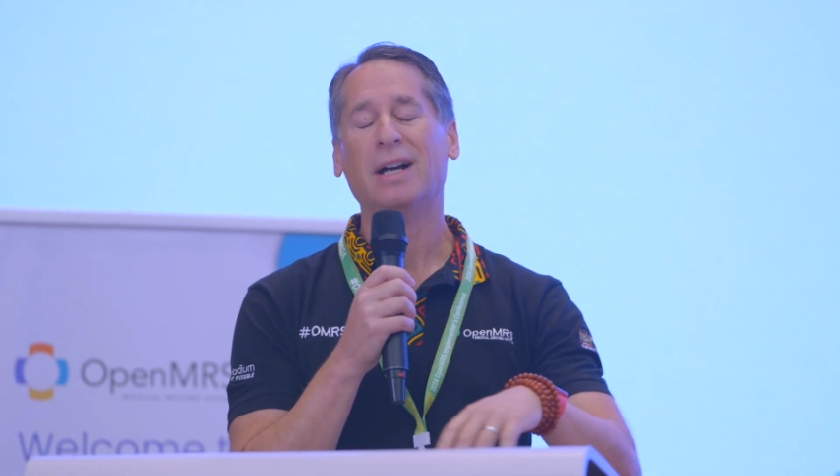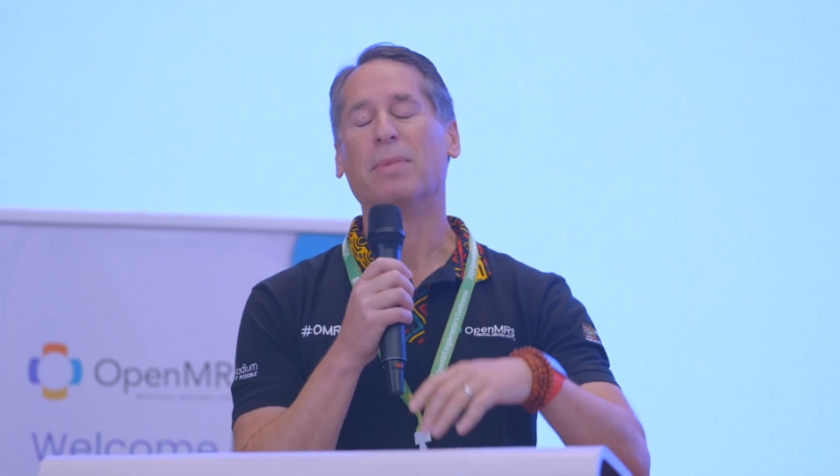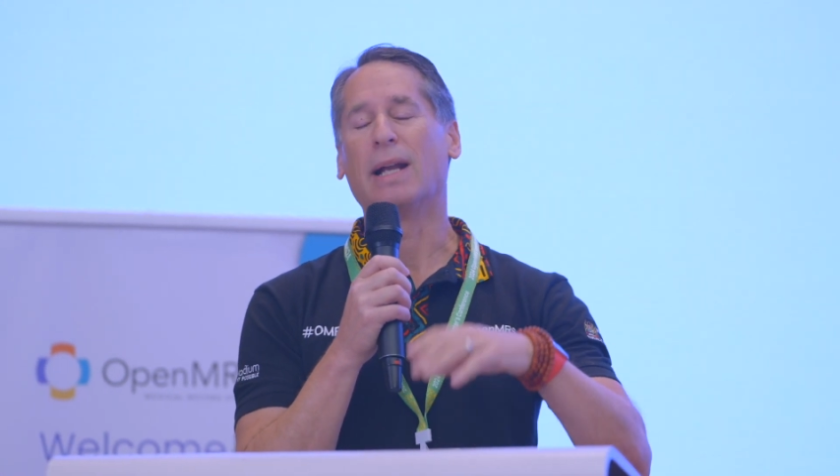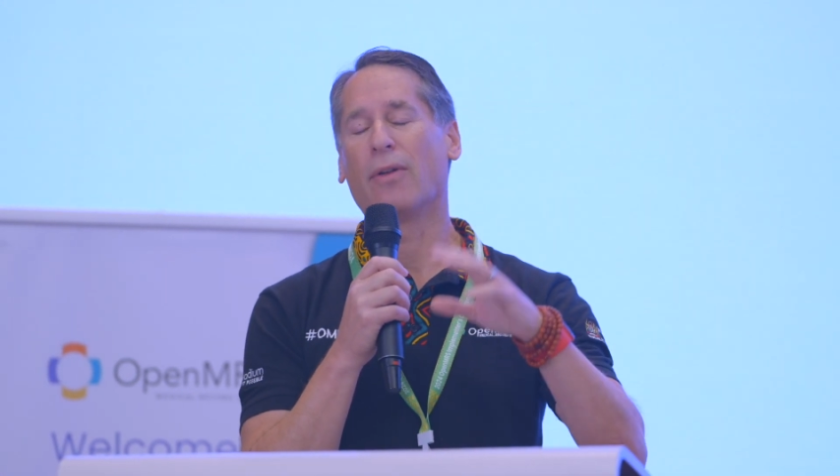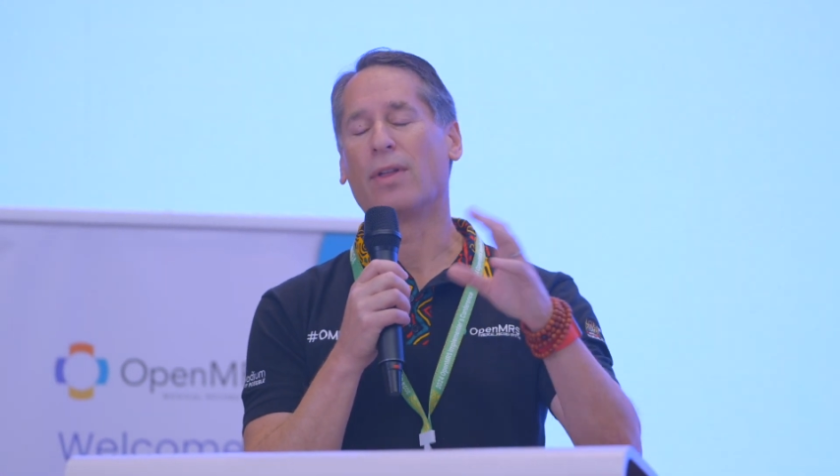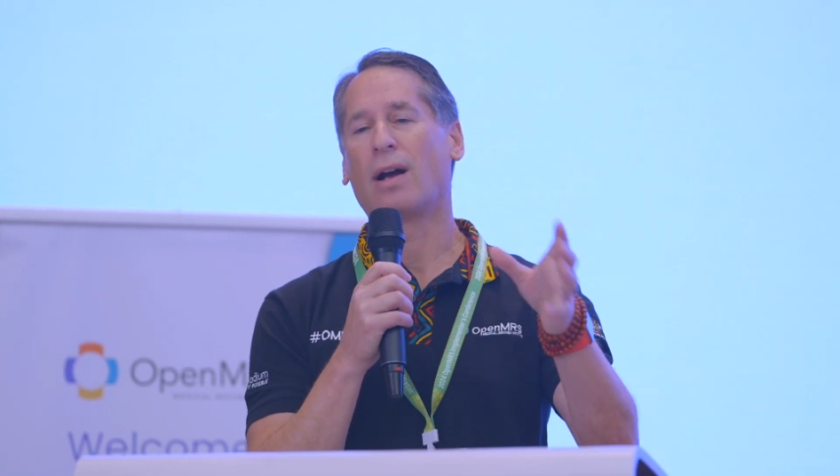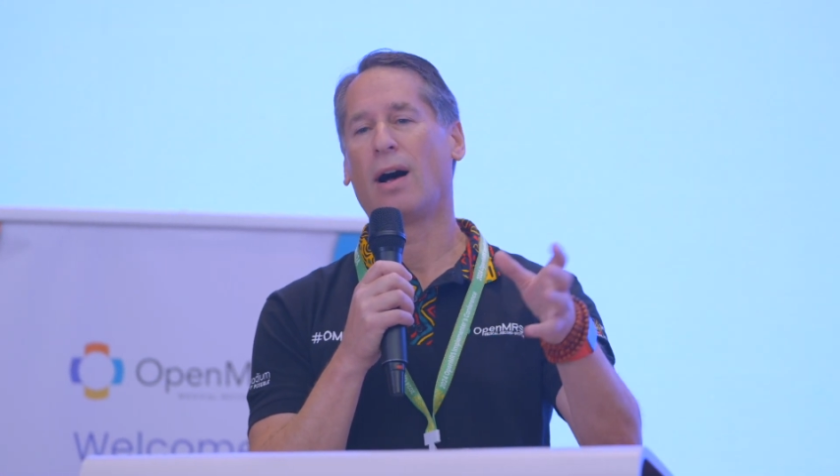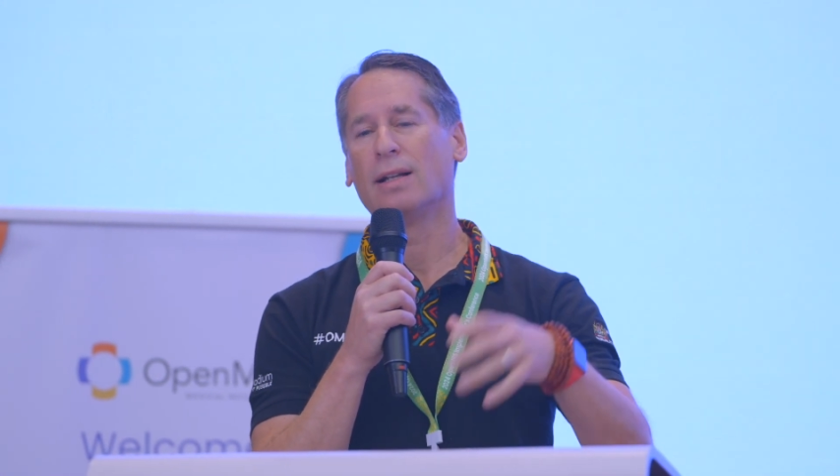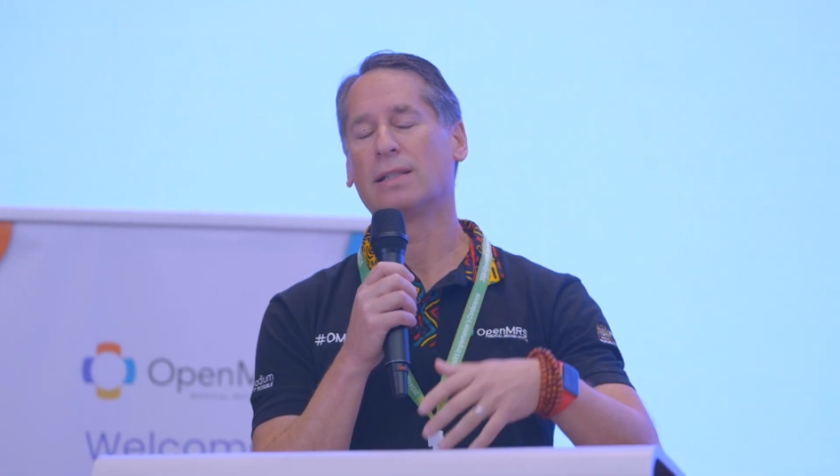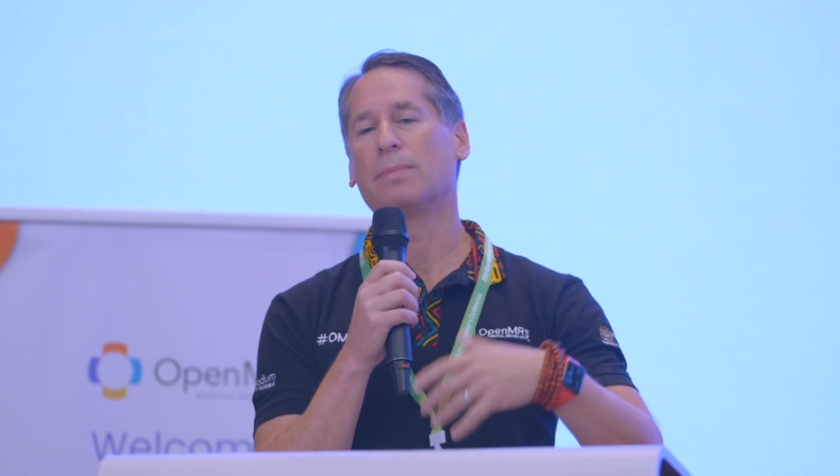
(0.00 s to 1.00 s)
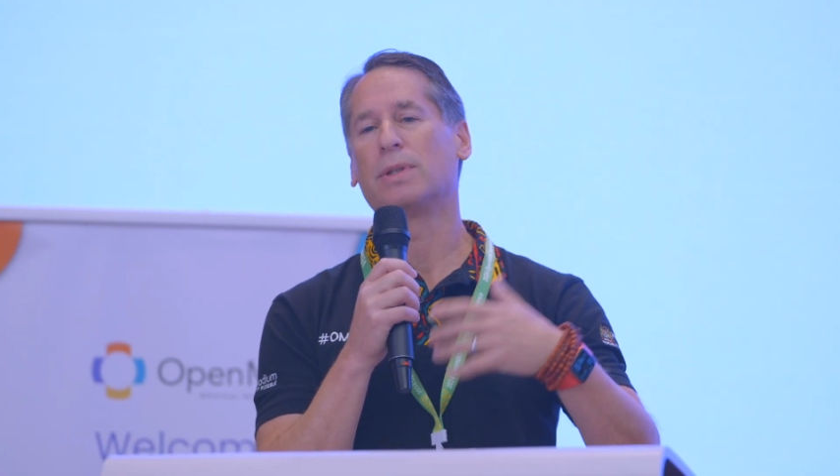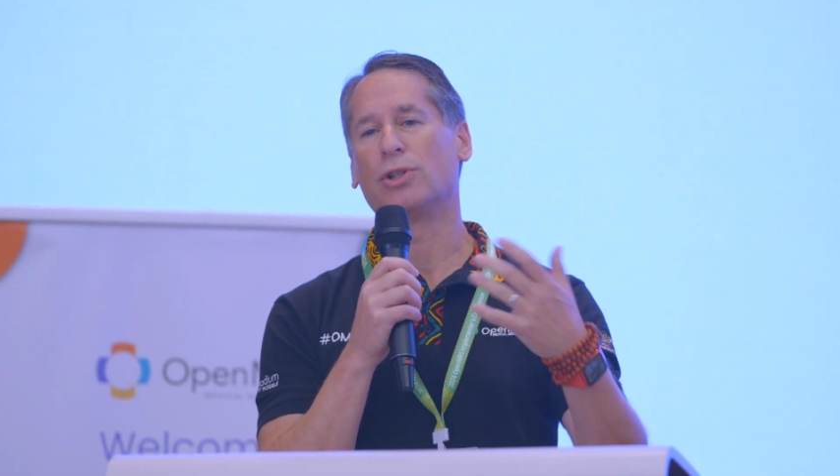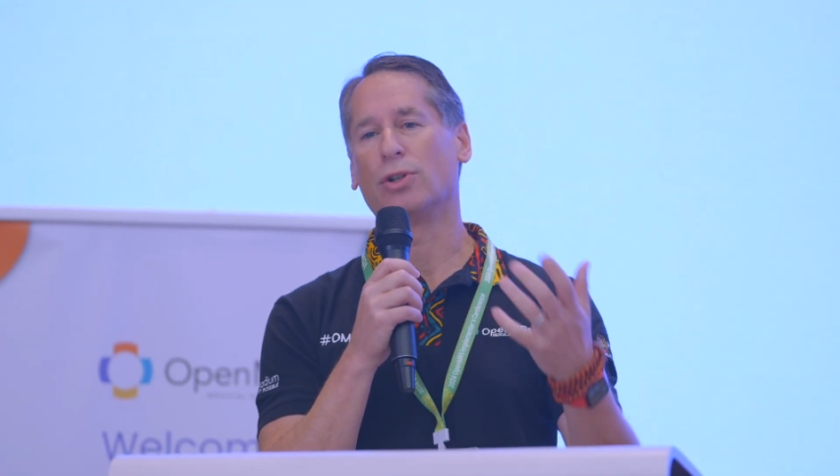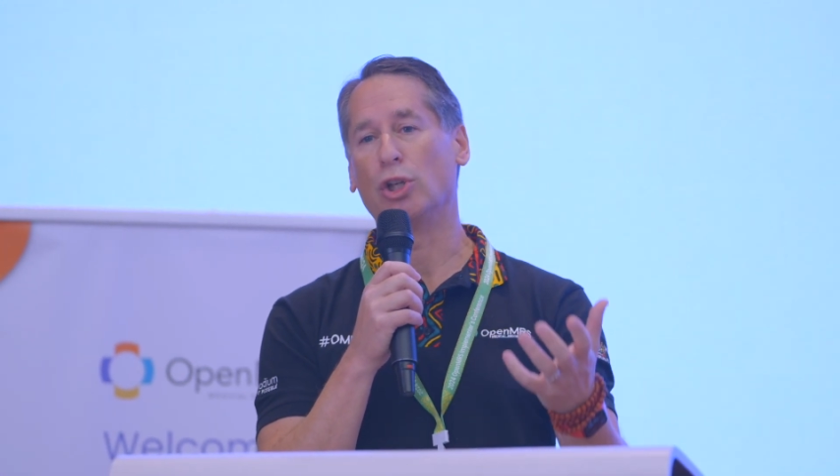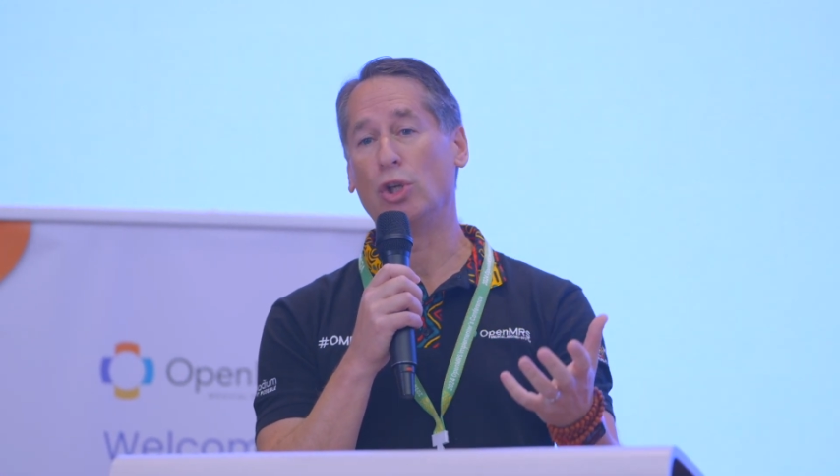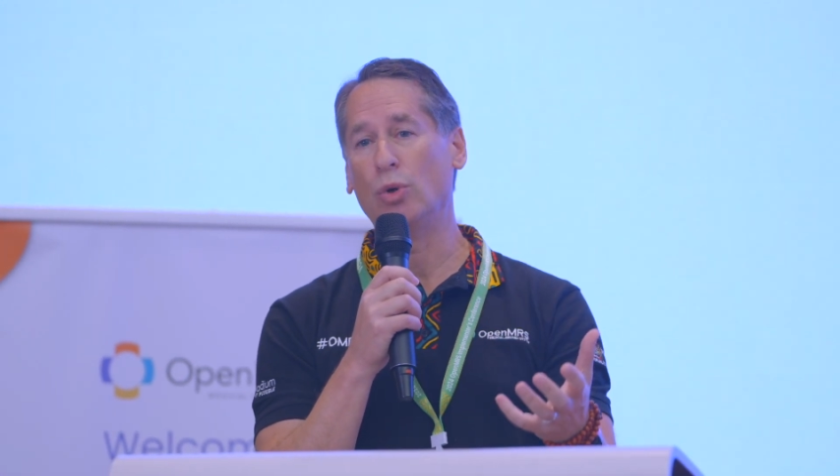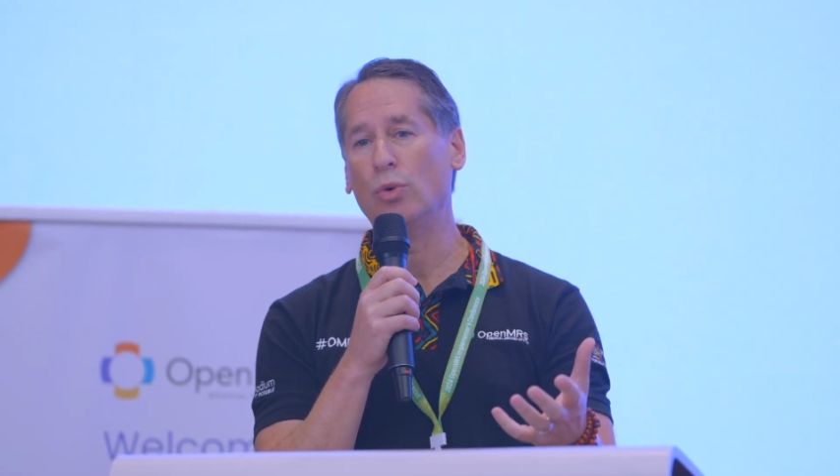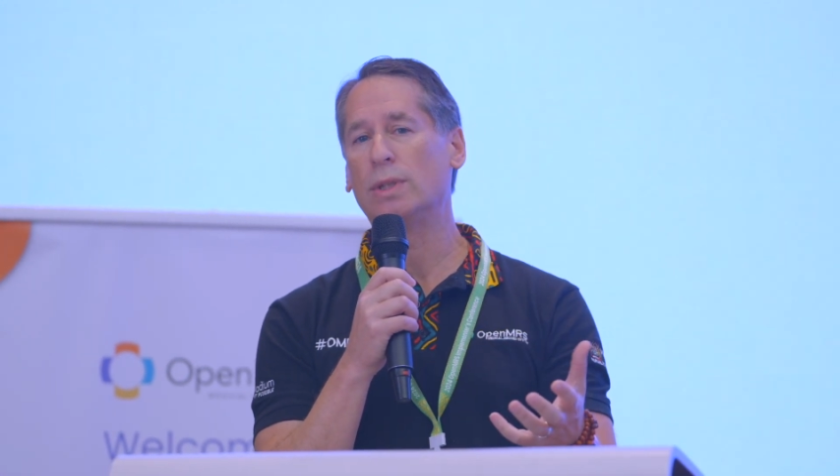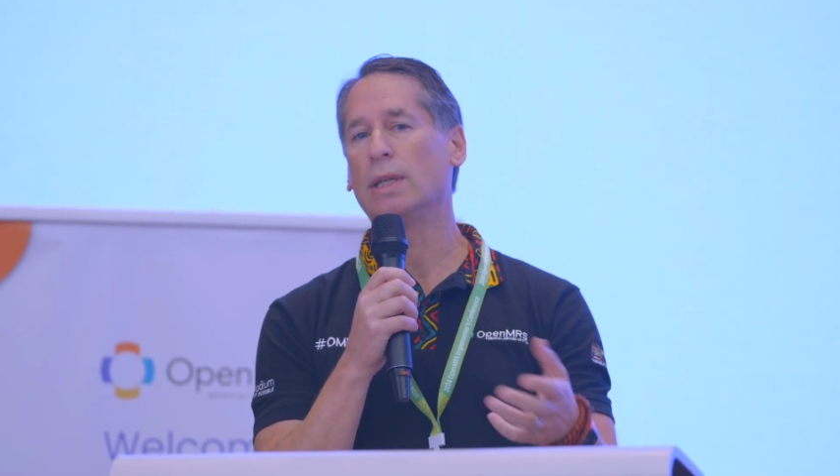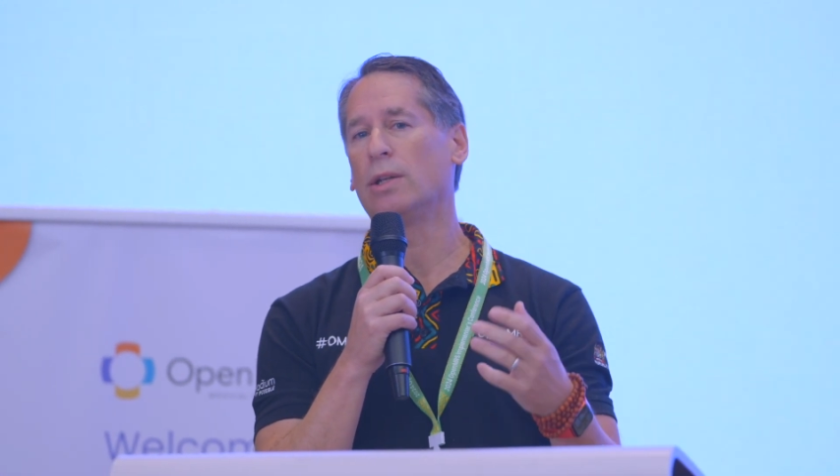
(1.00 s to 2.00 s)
but how the concepts that you're using